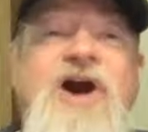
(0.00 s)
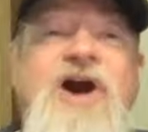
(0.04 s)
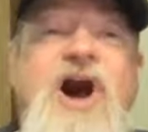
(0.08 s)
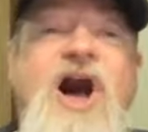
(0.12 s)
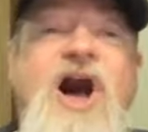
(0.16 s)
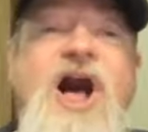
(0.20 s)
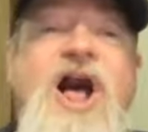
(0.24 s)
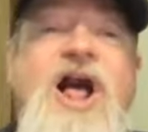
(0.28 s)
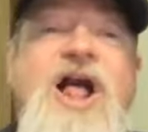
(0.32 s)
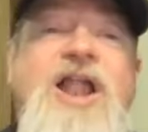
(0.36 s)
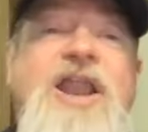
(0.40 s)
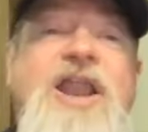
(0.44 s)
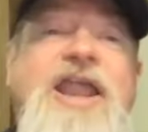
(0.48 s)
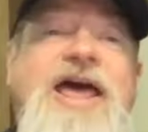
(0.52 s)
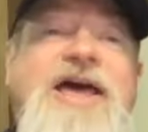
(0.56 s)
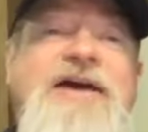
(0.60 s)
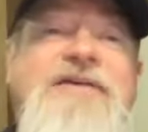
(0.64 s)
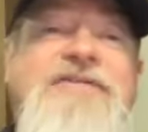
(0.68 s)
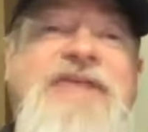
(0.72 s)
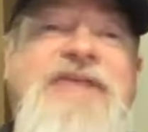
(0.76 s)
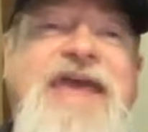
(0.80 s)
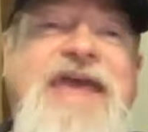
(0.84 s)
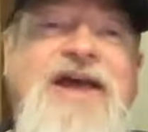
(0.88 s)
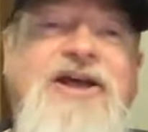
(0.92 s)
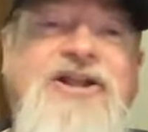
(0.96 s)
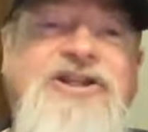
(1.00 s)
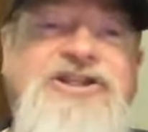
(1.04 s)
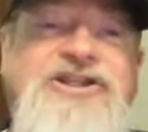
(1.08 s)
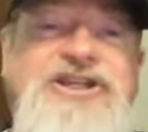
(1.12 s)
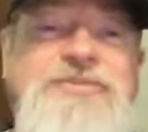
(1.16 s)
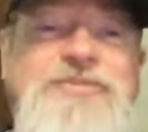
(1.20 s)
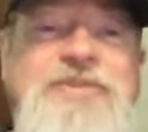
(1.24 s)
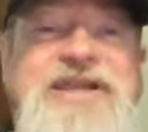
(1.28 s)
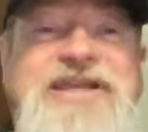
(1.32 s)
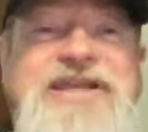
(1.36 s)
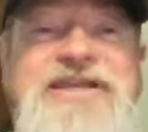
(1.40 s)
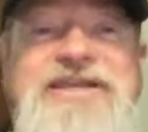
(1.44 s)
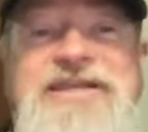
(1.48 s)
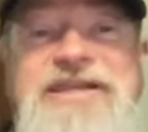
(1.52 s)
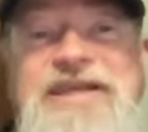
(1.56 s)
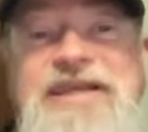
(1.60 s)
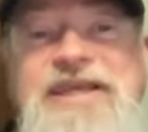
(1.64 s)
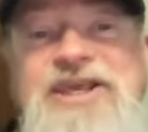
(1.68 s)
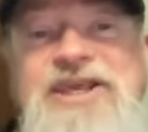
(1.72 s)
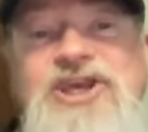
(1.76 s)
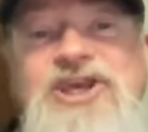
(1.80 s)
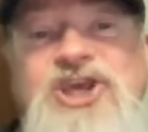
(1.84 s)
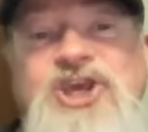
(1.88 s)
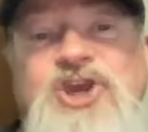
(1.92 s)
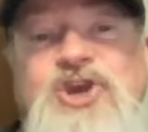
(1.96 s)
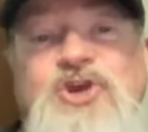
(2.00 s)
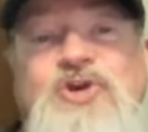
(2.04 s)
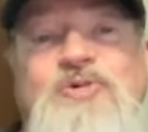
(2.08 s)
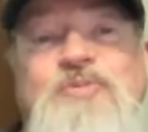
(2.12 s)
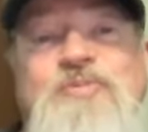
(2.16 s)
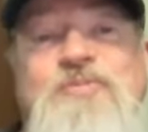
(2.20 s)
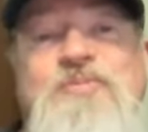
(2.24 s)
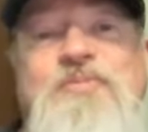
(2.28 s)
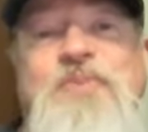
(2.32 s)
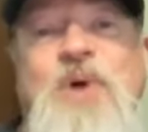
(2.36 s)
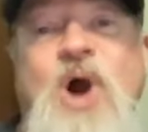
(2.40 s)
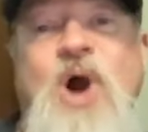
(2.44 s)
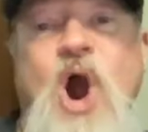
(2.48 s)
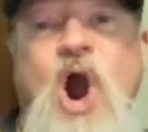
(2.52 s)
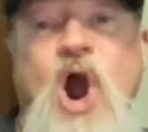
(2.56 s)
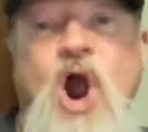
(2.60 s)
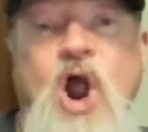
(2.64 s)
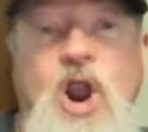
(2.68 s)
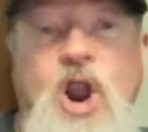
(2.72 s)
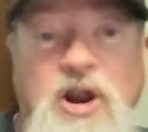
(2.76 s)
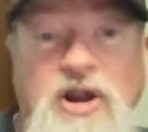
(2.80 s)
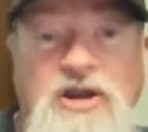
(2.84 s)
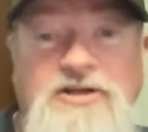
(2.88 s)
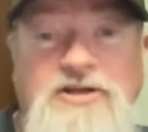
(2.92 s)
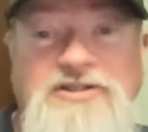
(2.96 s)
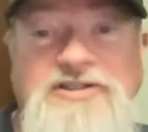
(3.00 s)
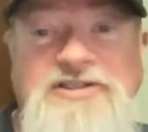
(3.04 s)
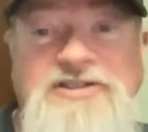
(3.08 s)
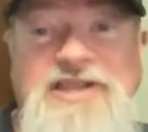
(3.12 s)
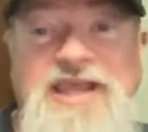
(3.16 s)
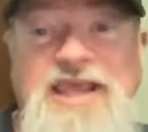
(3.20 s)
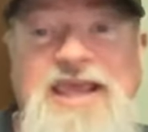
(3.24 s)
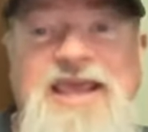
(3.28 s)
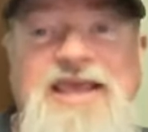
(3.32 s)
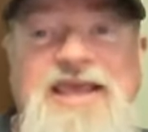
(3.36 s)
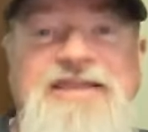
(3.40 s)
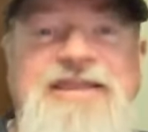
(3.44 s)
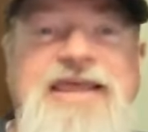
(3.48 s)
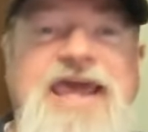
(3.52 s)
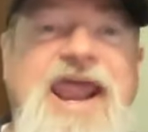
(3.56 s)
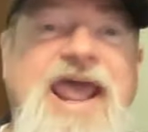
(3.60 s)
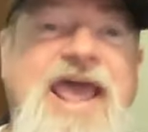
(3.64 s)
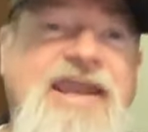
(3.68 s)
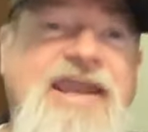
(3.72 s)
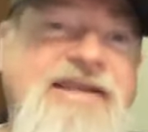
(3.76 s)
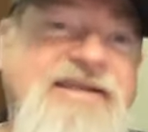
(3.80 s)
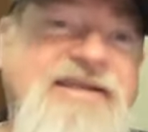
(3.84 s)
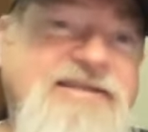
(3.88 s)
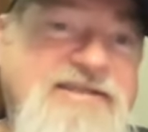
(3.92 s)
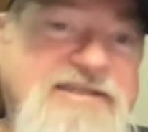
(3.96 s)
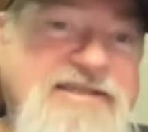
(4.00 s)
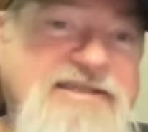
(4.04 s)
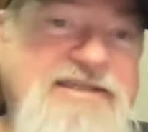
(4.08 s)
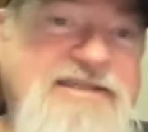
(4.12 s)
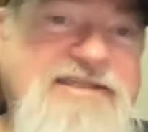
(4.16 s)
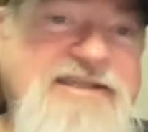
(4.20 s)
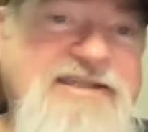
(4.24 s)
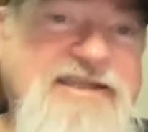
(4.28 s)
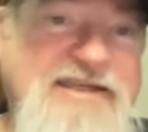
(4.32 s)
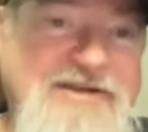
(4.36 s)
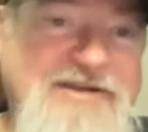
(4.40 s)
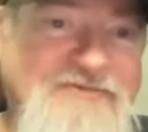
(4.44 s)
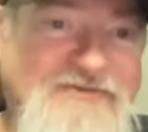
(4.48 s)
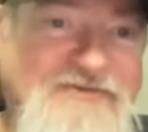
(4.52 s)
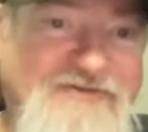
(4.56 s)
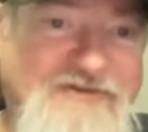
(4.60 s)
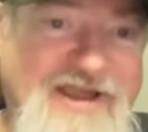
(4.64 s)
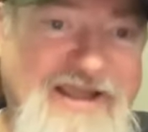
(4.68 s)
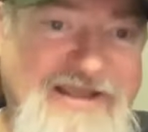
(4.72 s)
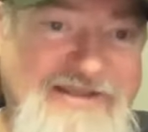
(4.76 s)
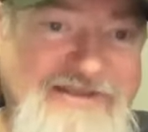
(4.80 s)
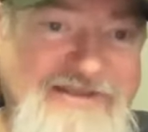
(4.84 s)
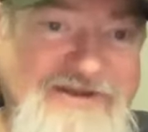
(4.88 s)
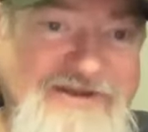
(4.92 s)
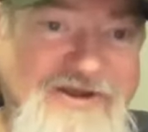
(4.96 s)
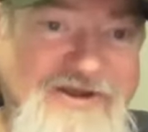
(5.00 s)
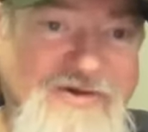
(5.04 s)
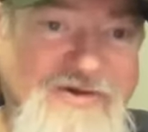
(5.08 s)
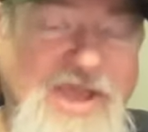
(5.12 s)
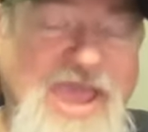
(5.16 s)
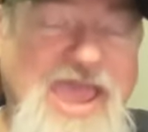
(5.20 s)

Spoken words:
all of the LGBTQ bars that had existed in Fresno.